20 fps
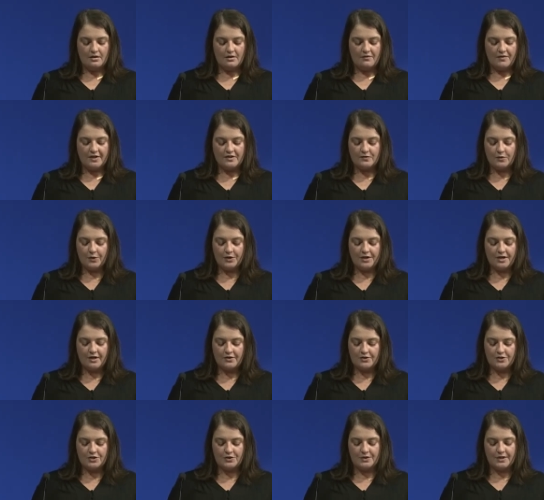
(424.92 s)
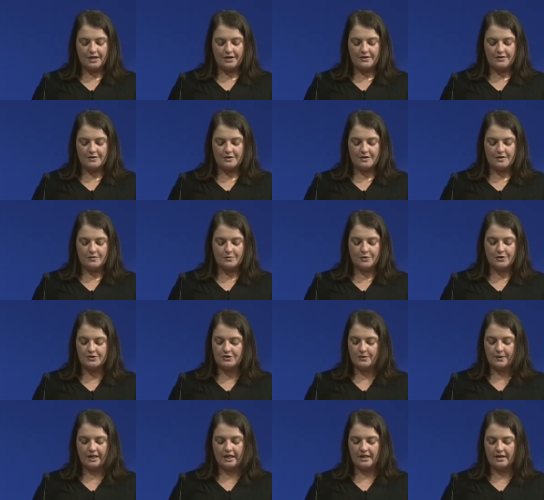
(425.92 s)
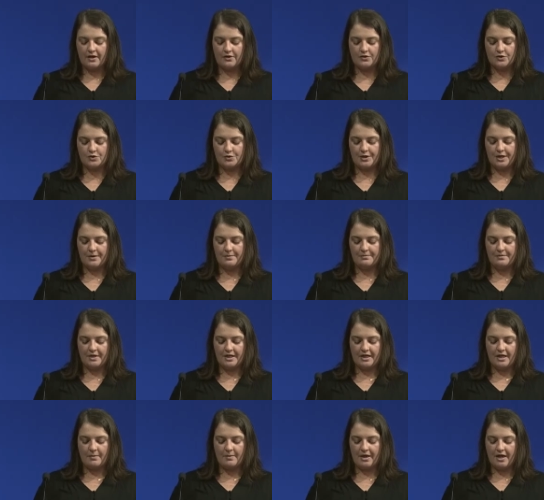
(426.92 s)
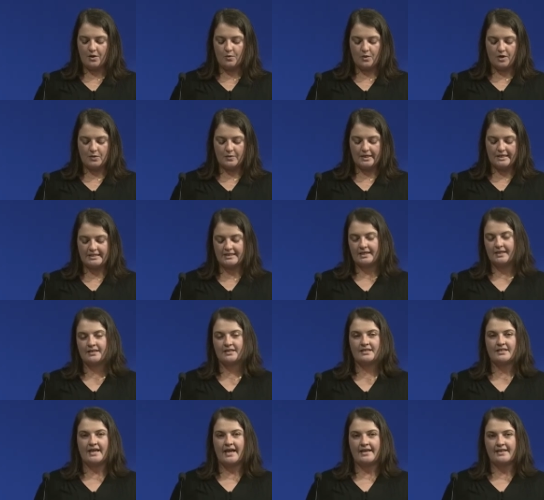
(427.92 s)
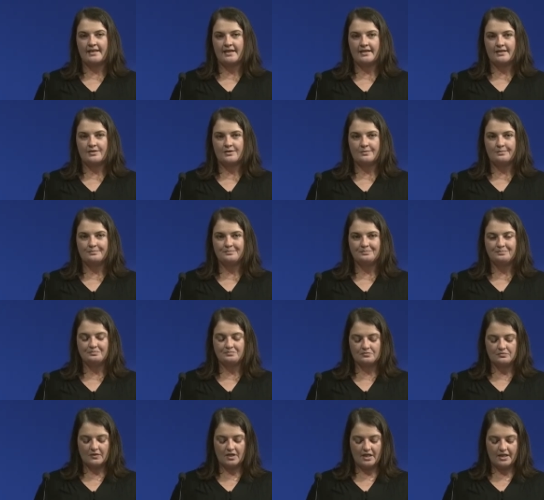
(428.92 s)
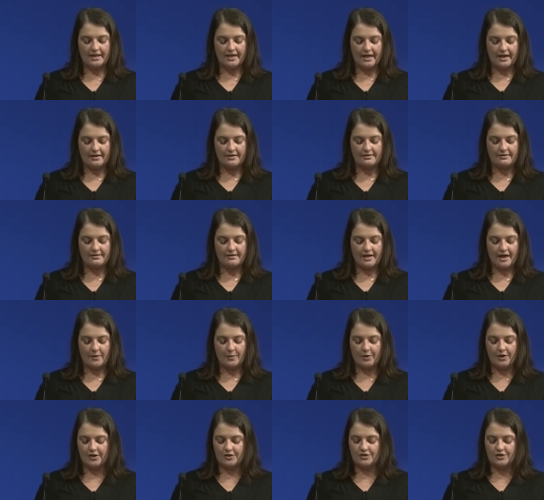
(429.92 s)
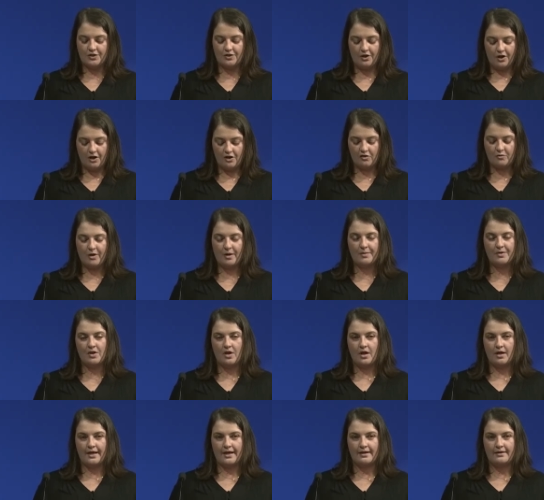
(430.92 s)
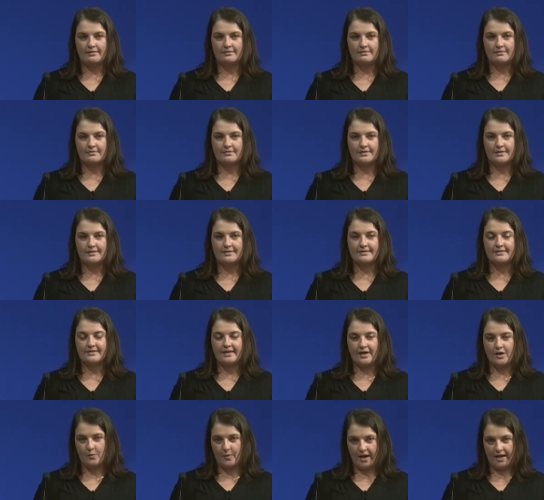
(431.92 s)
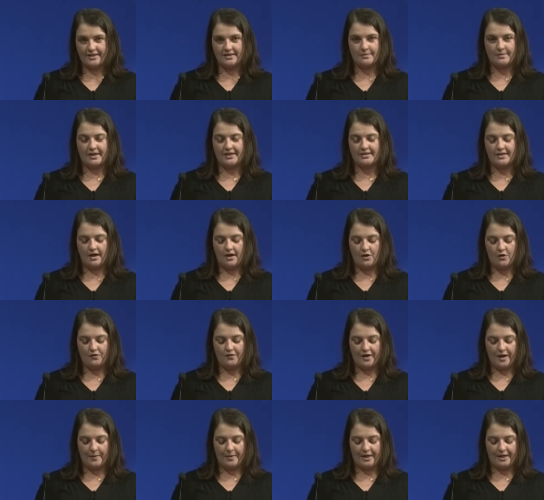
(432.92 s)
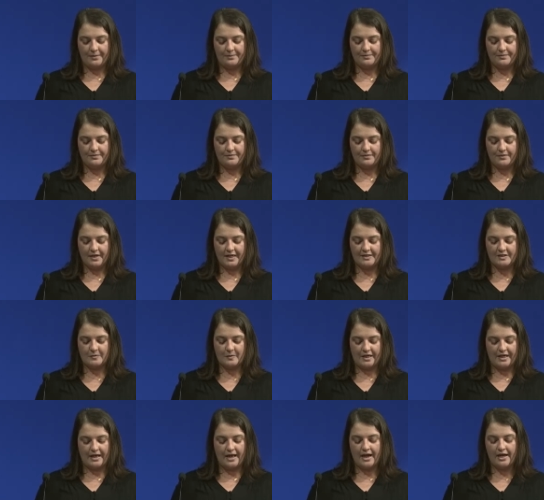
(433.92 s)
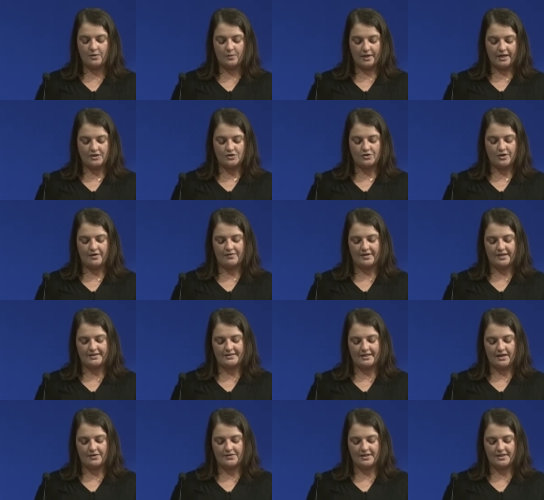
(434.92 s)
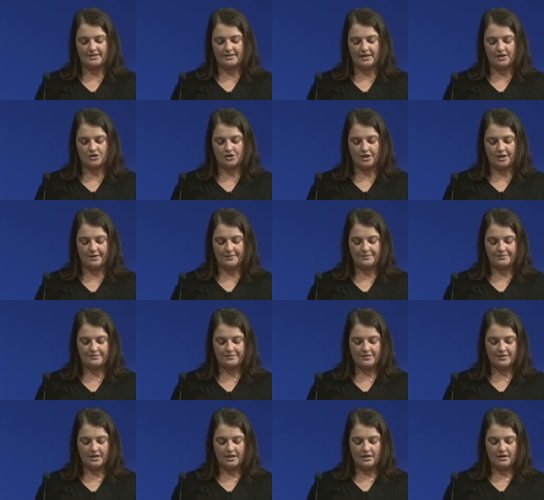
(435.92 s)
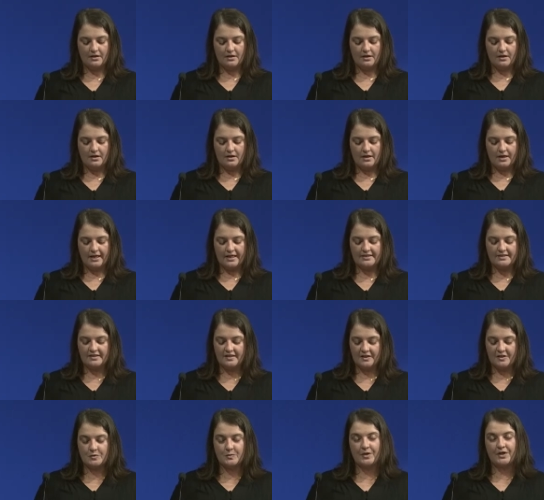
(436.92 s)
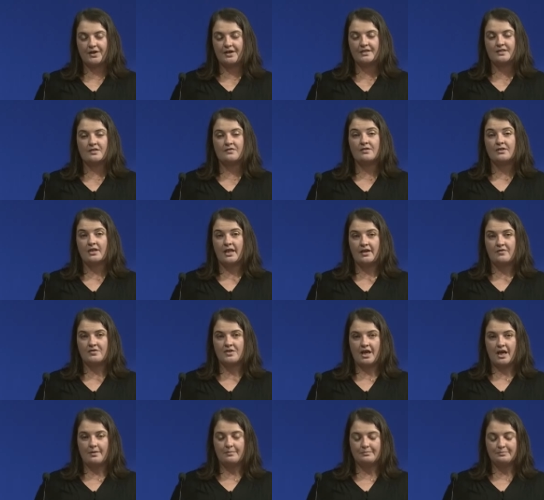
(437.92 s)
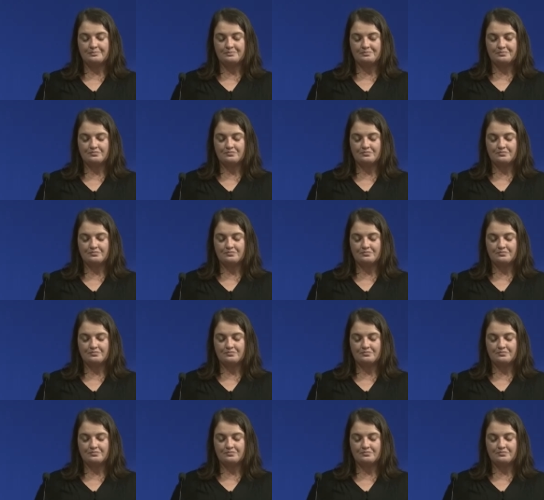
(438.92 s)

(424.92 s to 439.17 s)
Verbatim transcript: Fast forward another two years, pursuing another dream, and I buy a one way ticket to Thailand. Again, I purge all of my belongings, say goodbye to my Tahoe family, and spend nine weeks traveling Southeast Asia. It's the experience of a lifetime.